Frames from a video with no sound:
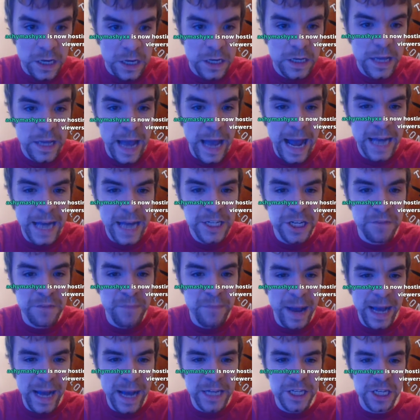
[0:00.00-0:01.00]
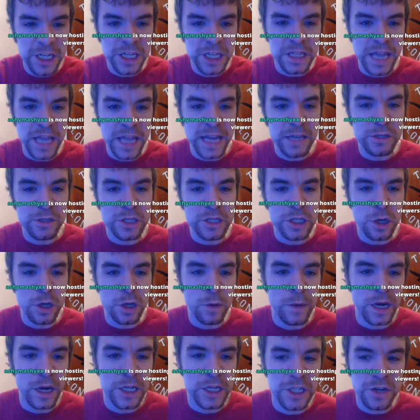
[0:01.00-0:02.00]
Ashy Mashy, thank you so
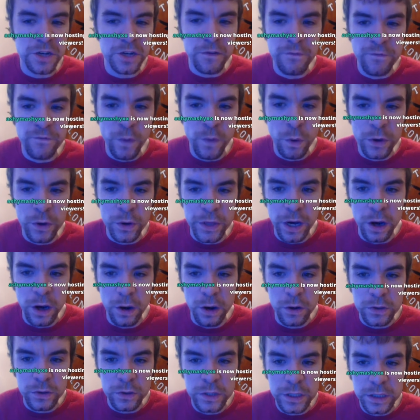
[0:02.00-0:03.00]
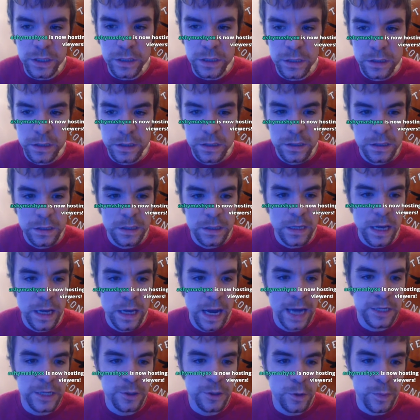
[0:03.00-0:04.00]
much for the host.
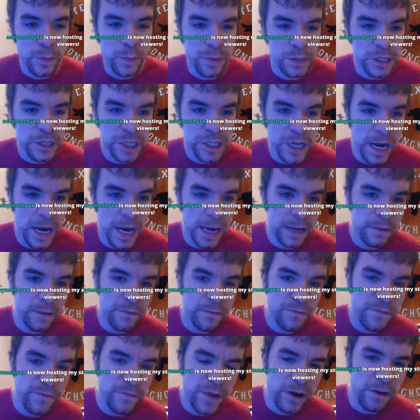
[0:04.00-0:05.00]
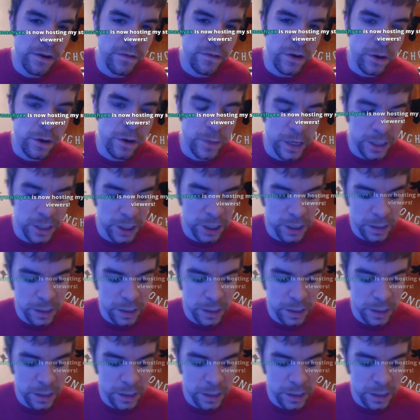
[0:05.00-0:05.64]
I do appreciate it very, very much.